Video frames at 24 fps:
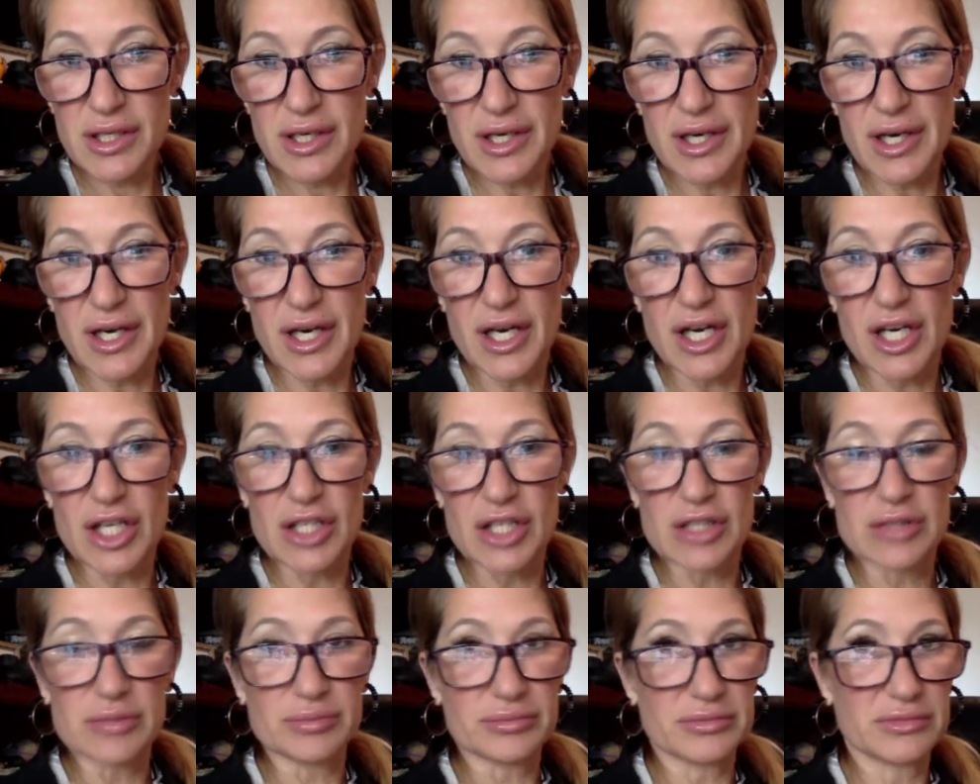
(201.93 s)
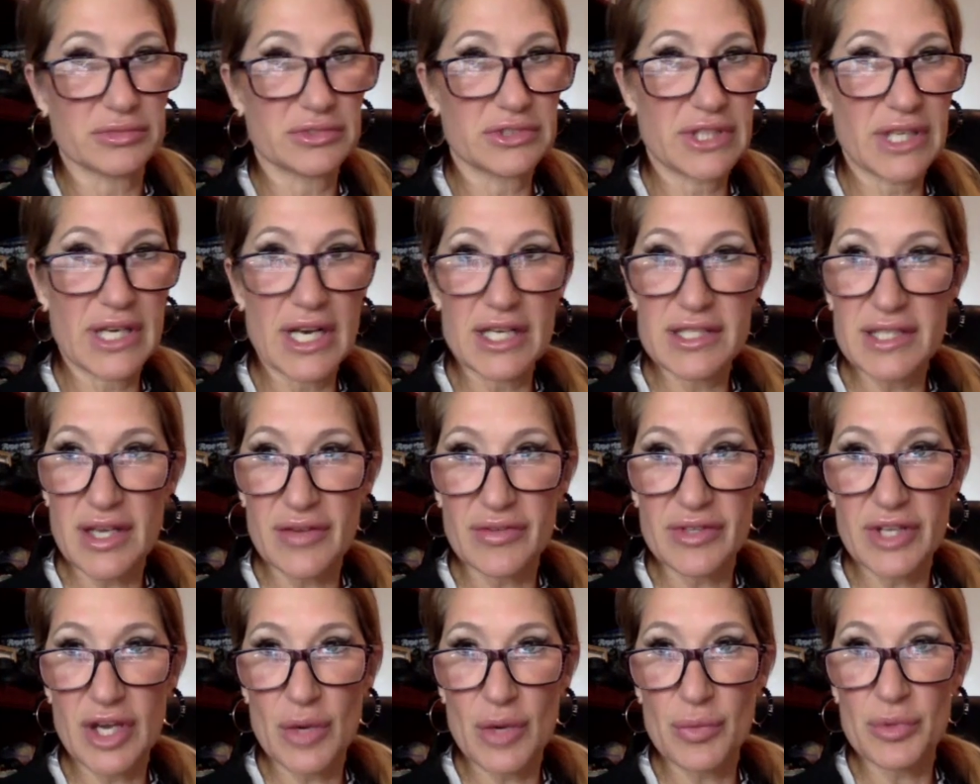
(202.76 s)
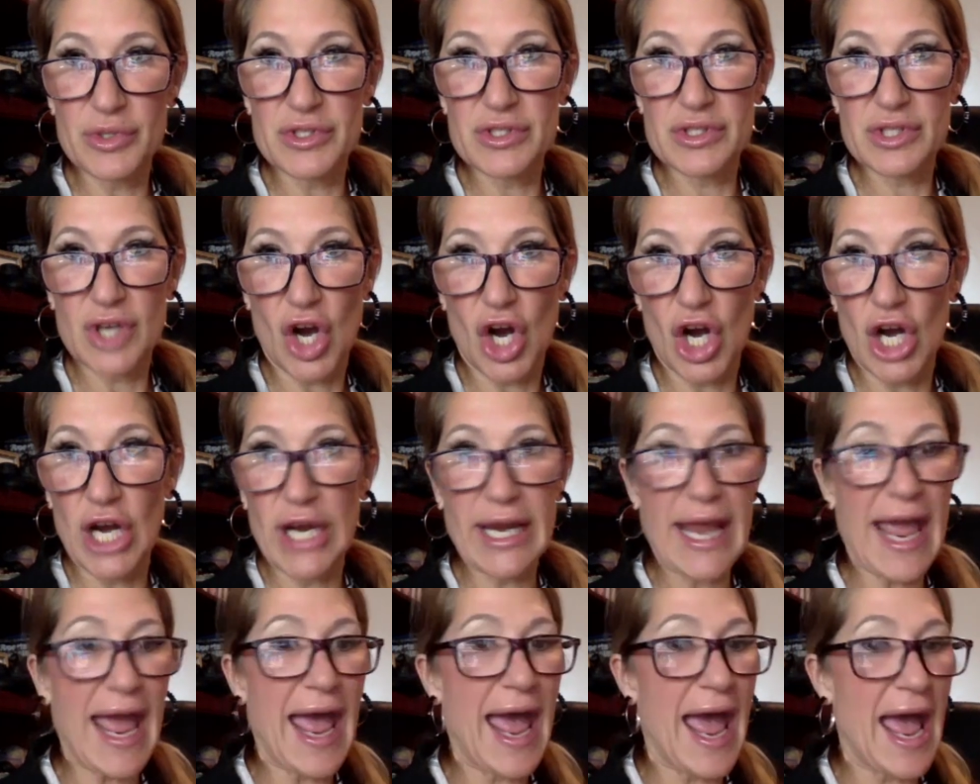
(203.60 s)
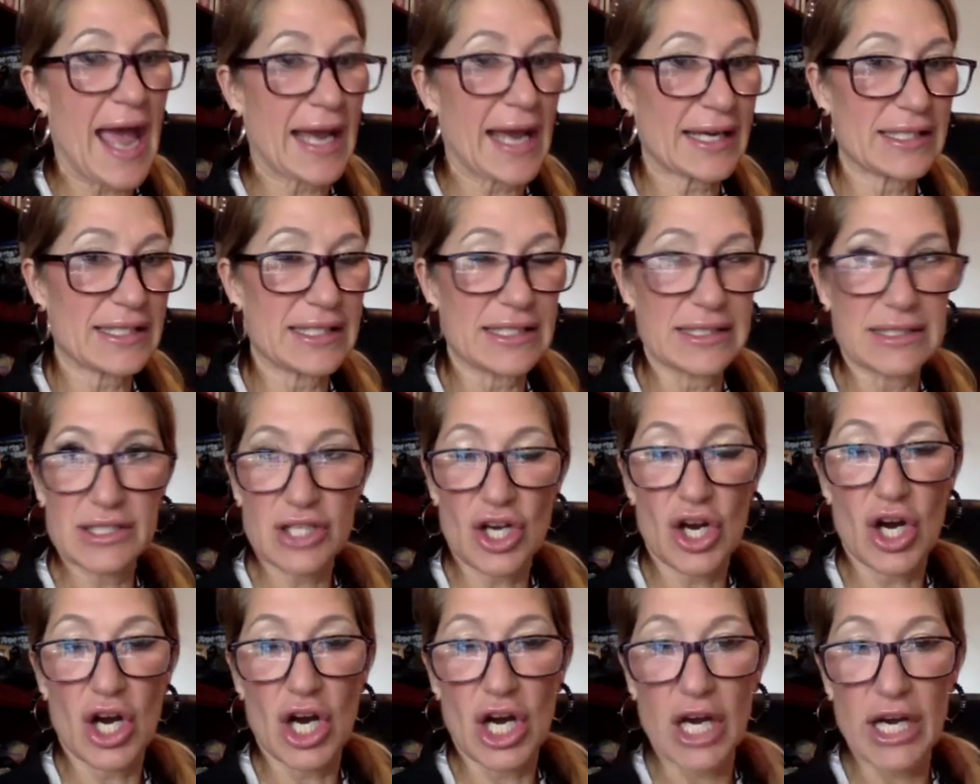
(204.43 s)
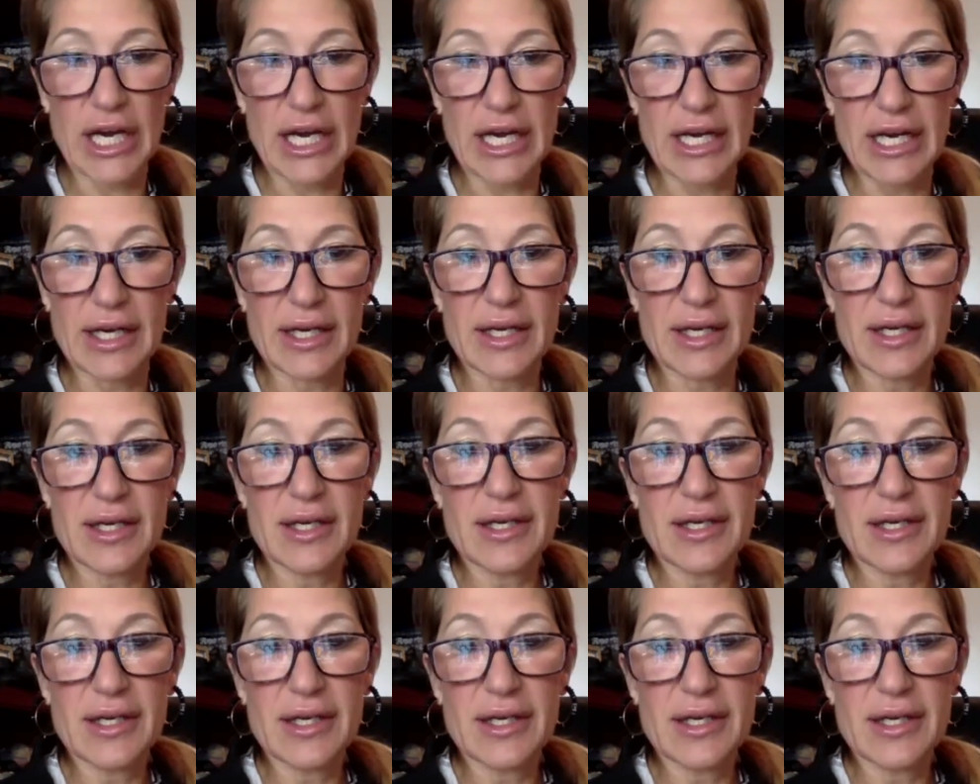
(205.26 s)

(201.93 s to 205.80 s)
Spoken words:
Can definitely help with scarring, acne scarring.